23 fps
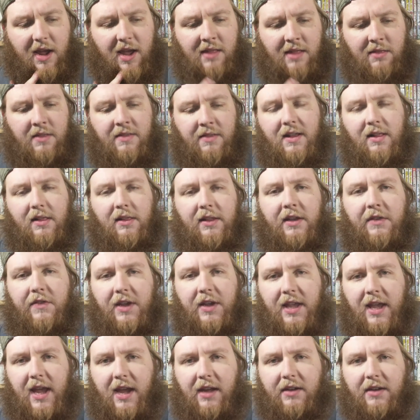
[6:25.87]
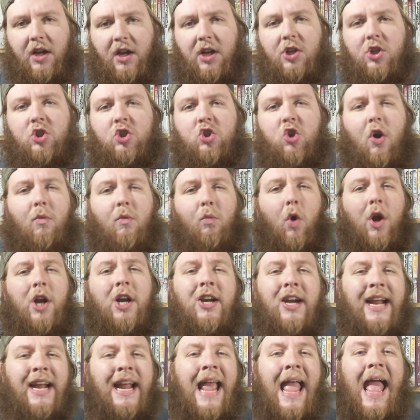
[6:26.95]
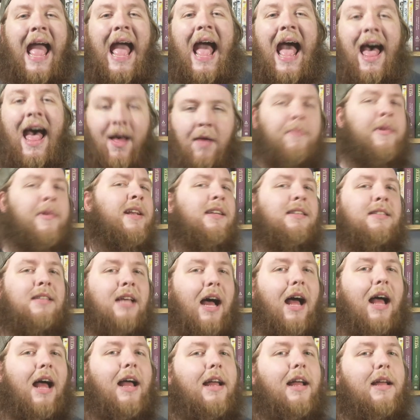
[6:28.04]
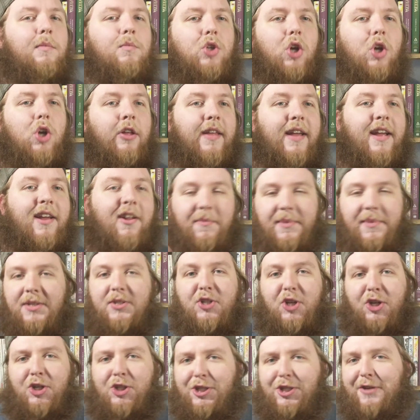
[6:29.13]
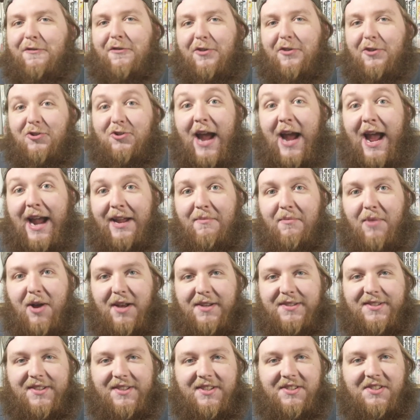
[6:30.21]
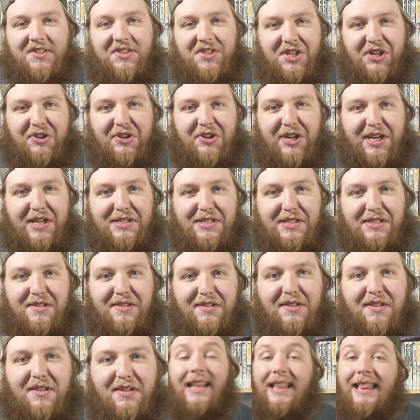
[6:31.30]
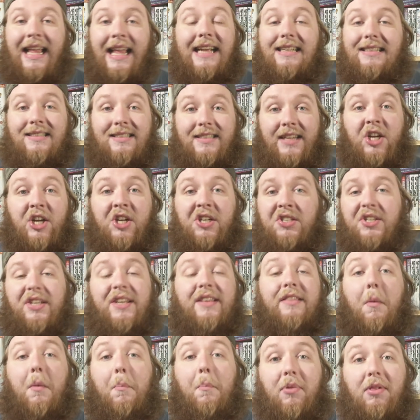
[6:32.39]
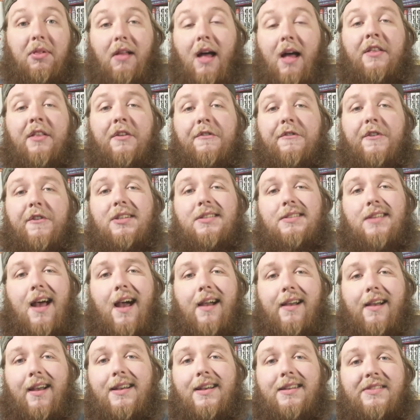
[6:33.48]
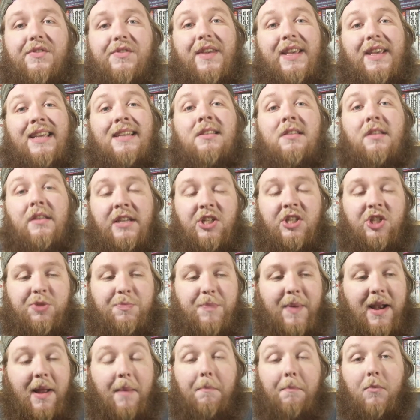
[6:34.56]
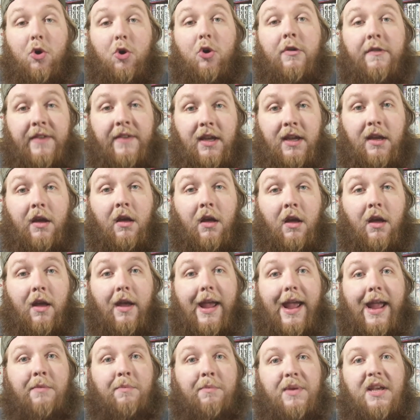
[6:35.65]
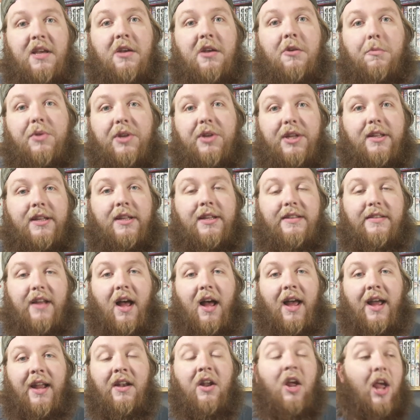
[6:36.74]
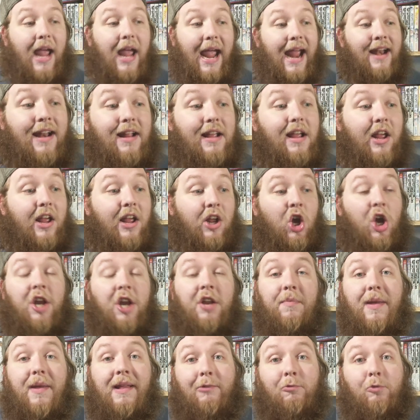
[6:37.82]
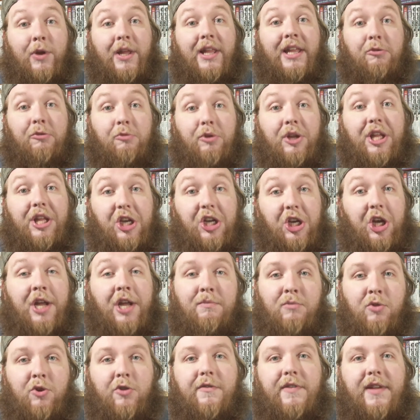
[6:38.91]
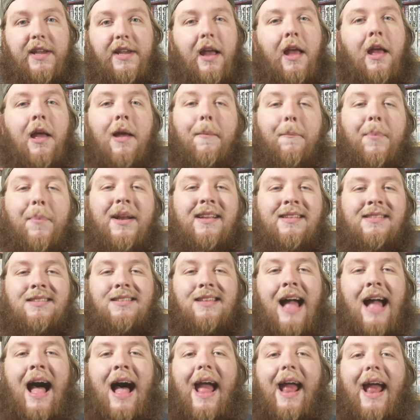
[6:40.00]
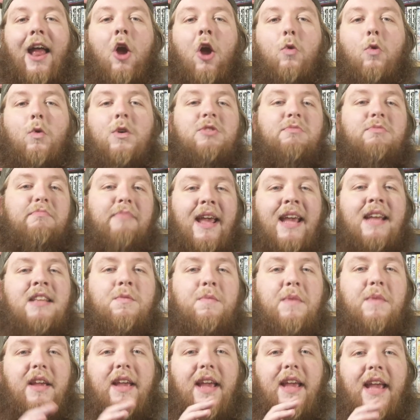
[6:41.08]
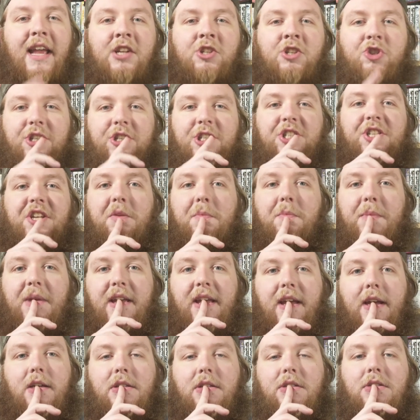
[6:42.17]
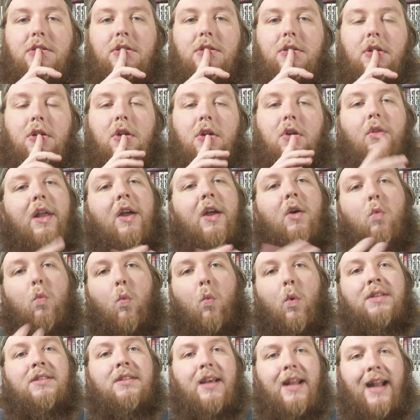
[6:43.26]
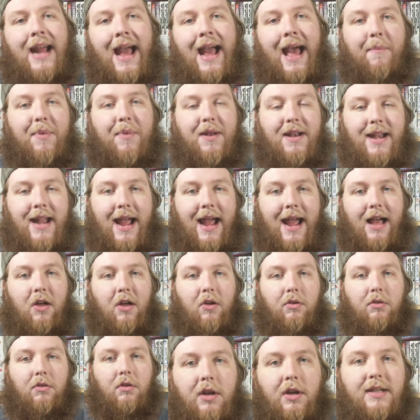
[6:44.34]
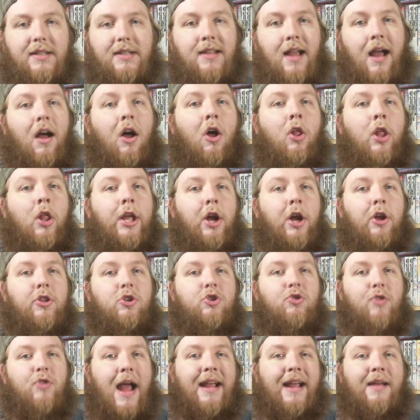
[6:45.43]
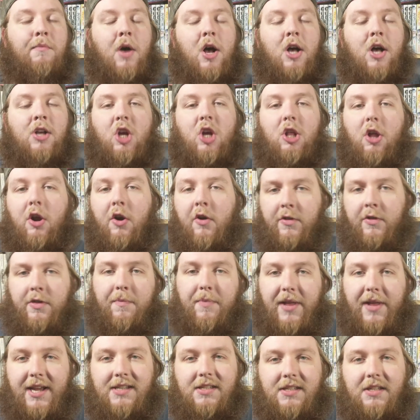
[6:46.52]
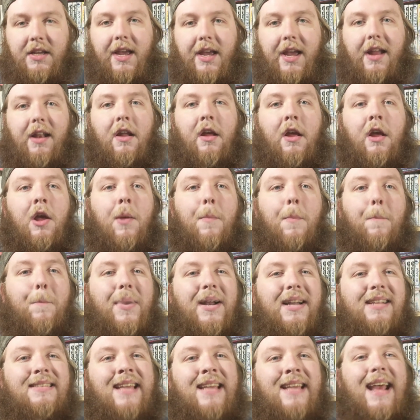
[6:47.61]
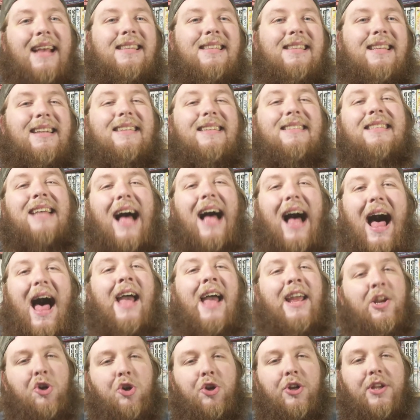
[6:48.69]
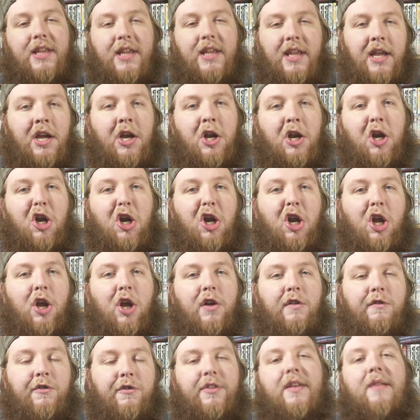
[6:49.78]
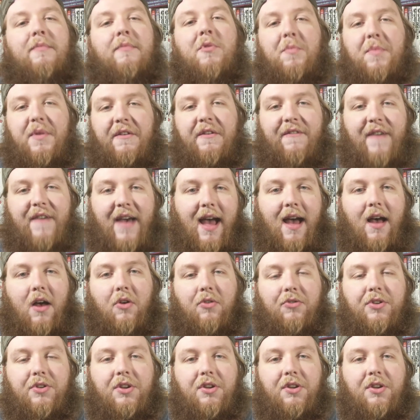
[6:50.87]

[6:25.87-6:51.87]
and then they leave again. So I'm wondering, how many times are they going to be searching for the Dragon Balls in this series? Like seriously, the plot of the first saga could have easily just been a movie and be completely done. And it, it could have been a really, really good movie. But it's not, which makes me interested because, like, what's going to happen now? Because not only are the Dragon Balls all over the place again, but it takes an entire year for them to be found.